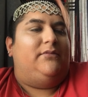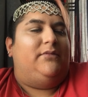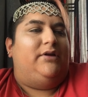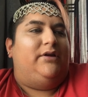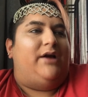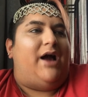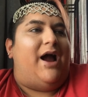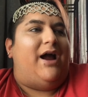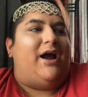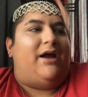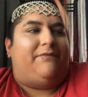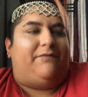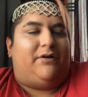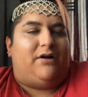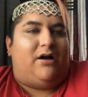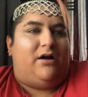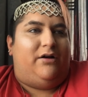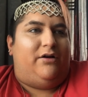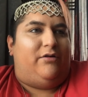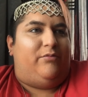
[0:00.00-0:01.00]
I had
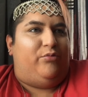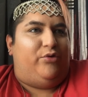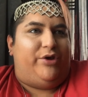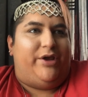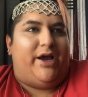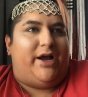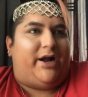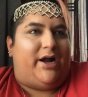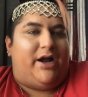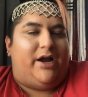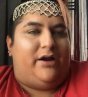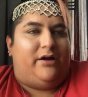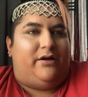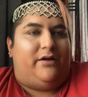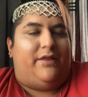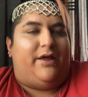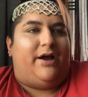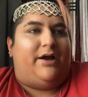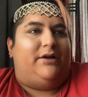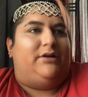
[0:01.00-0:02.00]
forgotten her muñeca and all
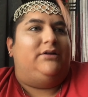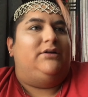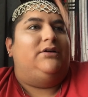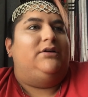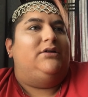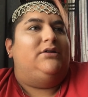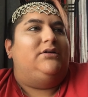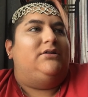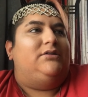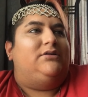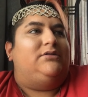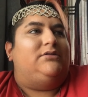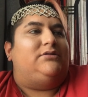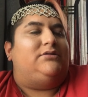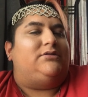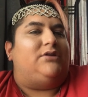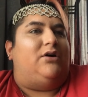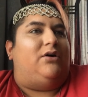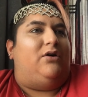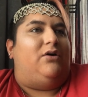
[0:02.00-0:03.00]
that.
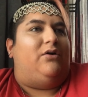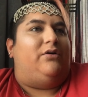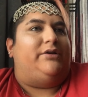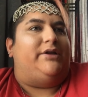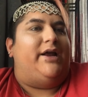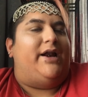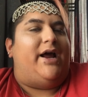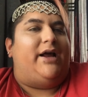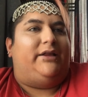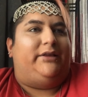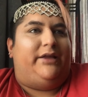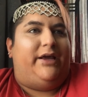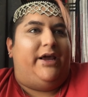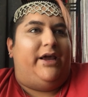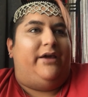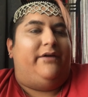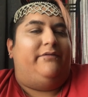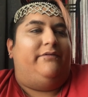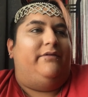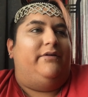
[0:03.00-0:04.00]
So then I
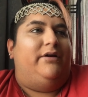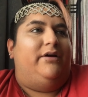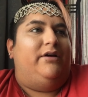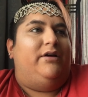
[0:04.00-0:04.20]
leave.